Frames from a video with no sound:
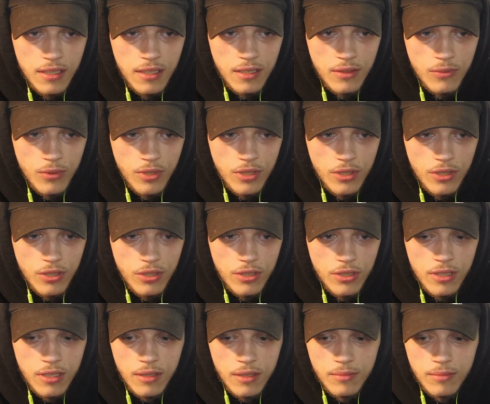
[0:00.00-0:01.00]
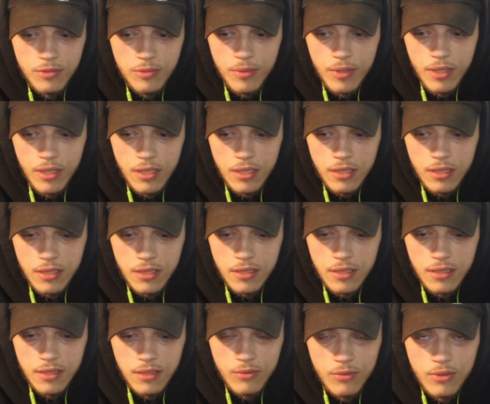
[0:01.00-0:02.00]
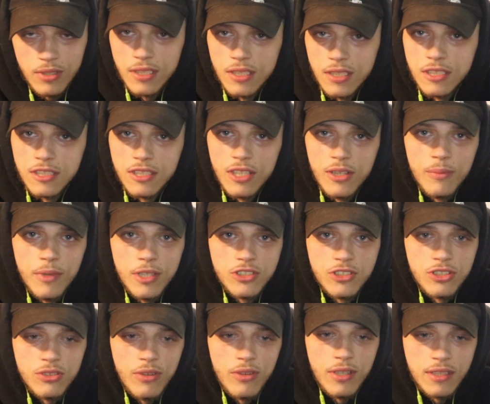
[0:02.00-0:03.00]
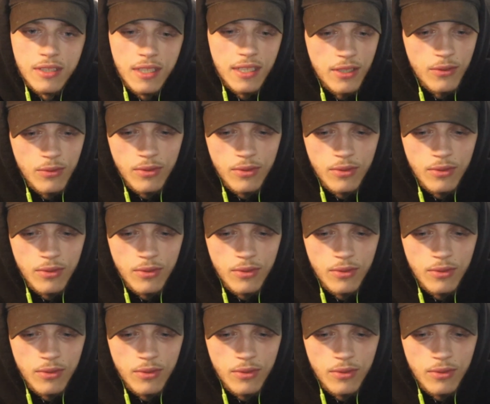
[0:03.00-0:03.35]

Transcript: and when the hook comes back. We need something extra right there.